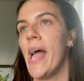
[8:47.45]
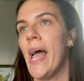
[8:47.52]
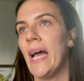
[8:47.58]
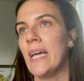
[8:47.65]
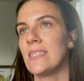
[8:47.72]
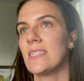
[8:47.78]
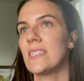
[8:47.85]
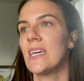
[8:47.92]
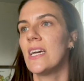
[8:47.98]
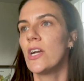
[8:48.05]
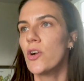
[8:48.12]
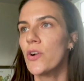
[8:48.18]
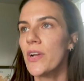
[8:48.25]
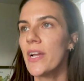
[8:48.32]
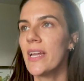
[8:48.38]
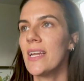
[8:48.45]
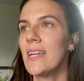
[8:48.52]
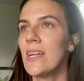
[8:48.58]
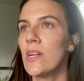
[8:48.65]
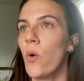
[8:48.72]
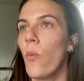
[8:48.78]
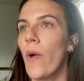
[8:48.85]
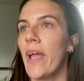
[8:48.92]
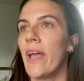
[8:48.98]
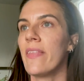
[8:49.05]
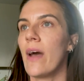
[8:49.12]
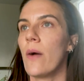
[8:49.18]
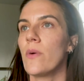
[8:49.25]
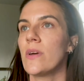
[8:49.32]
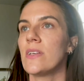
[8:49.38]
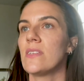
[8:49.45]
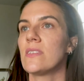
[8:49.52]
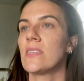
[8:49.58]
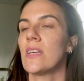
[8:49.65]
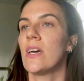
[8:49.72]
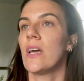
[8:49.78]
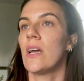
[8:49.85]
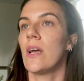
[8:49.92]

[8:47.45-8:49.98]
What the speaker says: and create it in a way that was